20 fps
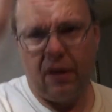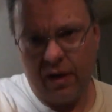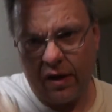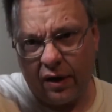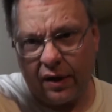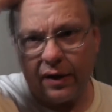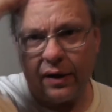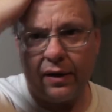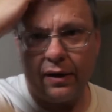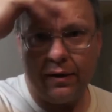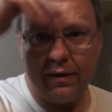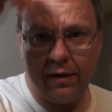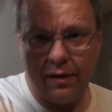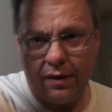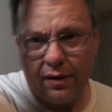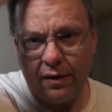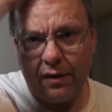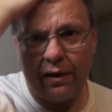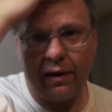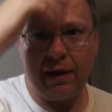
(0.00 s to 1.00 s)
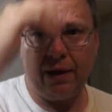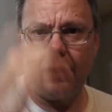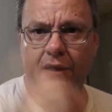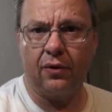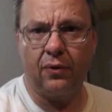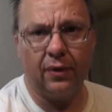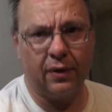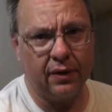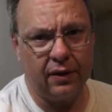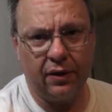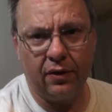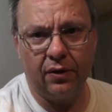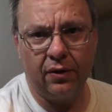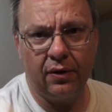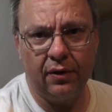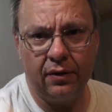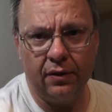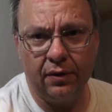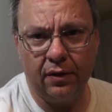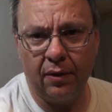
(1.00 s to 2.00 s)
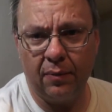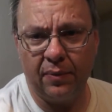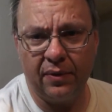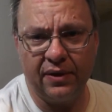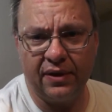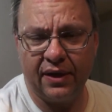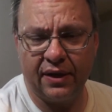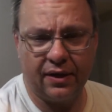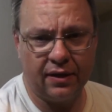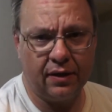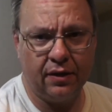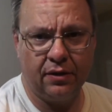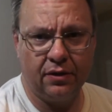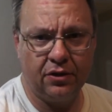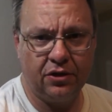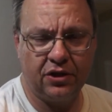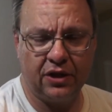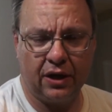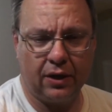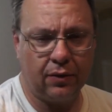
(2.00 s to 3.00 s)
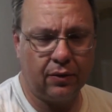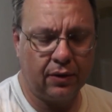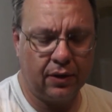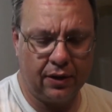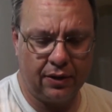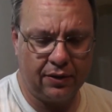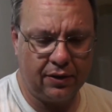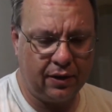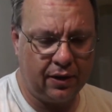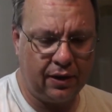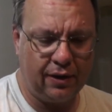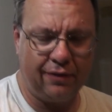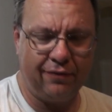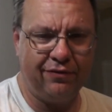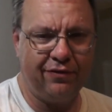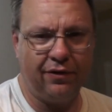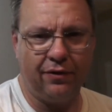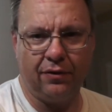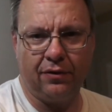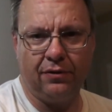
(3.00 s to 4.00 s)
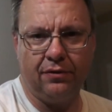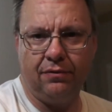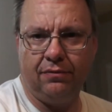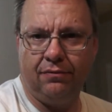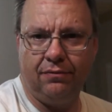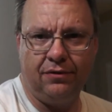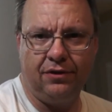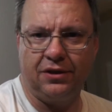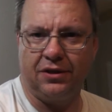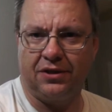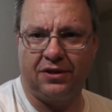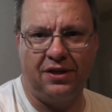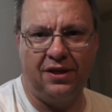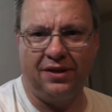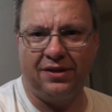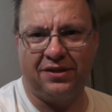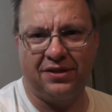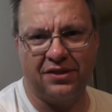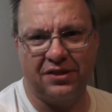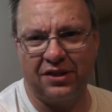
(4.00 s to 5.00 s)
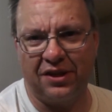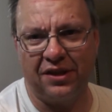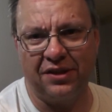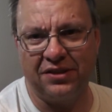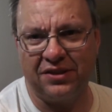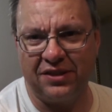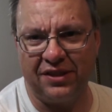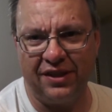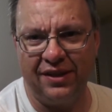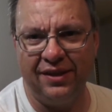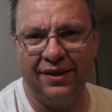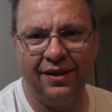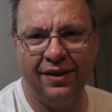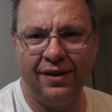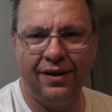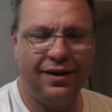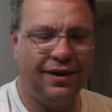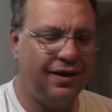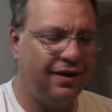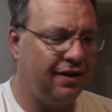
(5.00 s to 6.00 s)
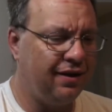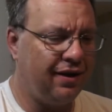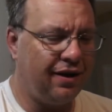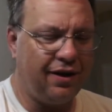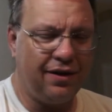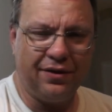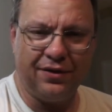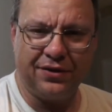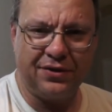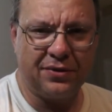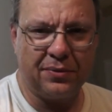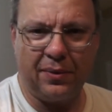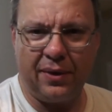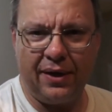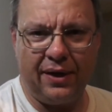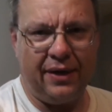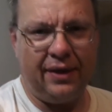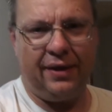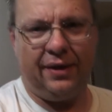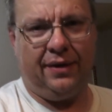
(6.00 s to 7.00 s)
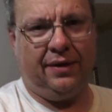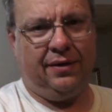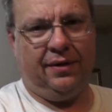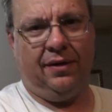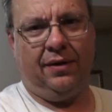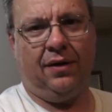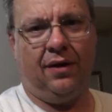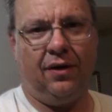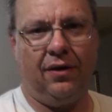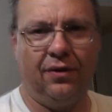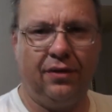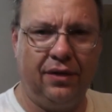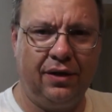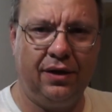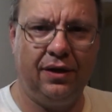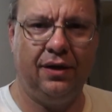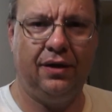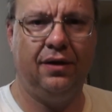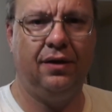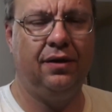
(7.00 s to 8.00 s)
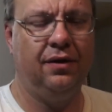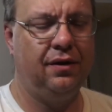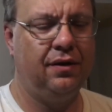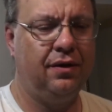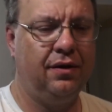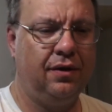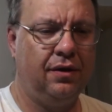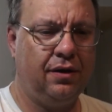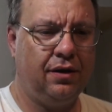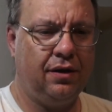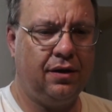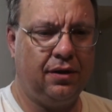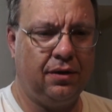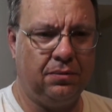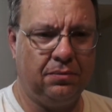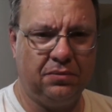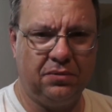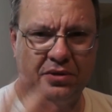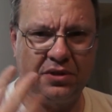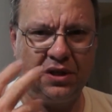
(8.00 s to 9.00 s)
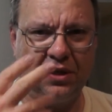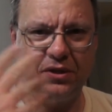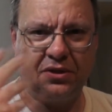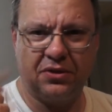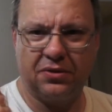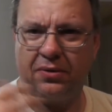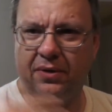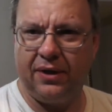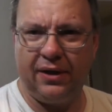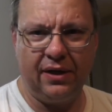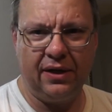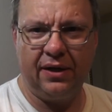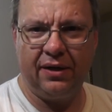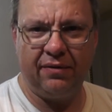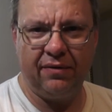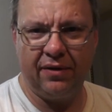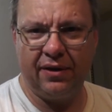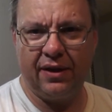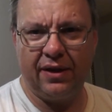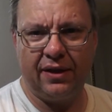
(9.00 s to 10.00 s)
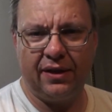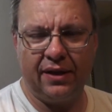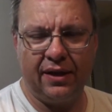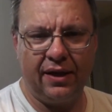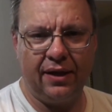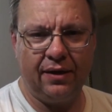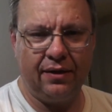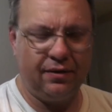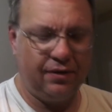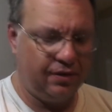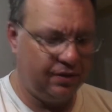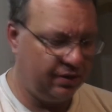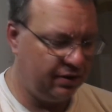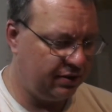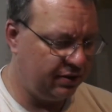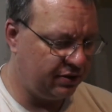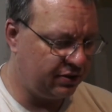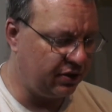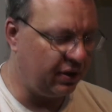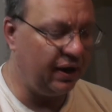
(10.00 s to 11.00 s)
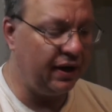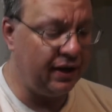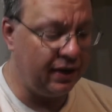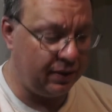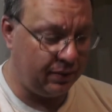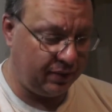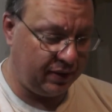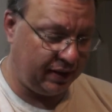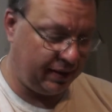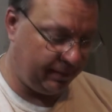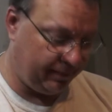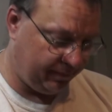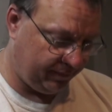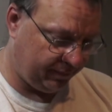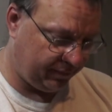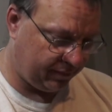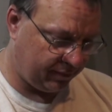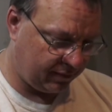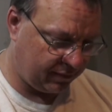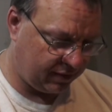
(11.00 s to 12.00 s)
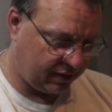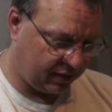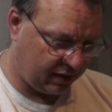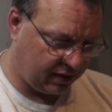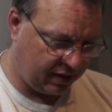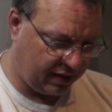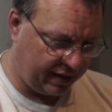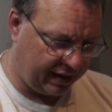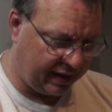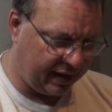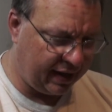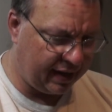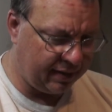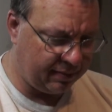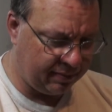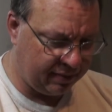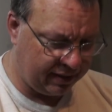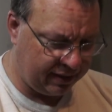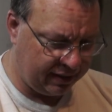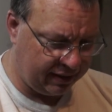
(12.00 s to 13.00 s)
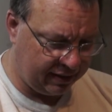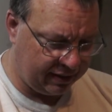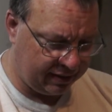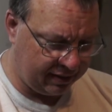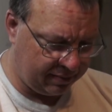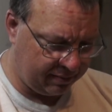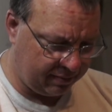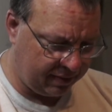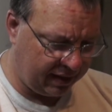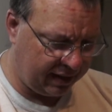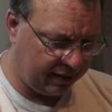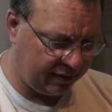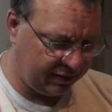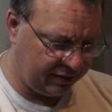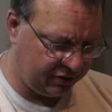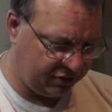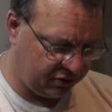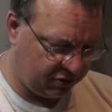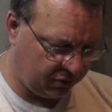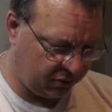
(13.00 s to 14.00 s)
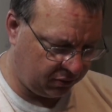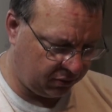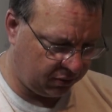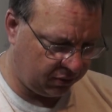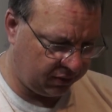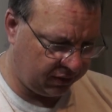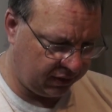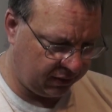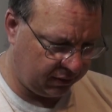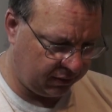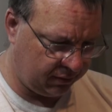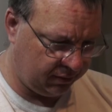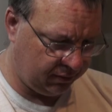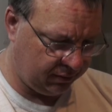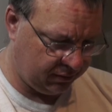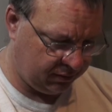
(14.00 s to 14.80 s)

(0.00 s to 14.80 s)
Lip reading: Alright, I had to quickly hurry up and take a shower. I felt just disgusting. All the sweating and all the sunscreen and everything like that. So anyway, I got my mileage total now.